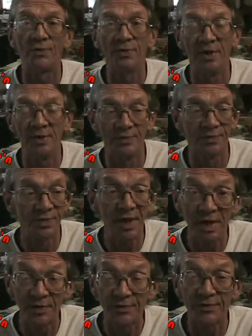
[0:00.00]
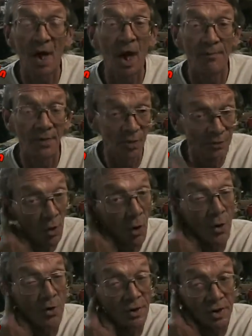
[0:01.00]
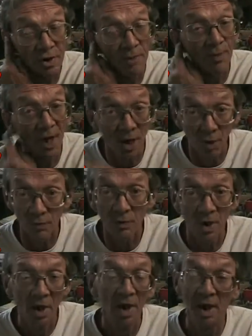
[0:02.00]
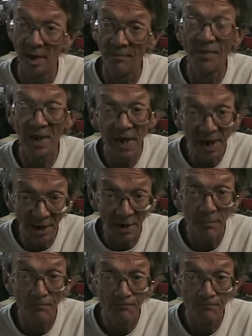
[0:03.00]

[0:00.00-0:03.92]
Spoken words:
They just can't stop it. It's hard to keep out, and they hate it.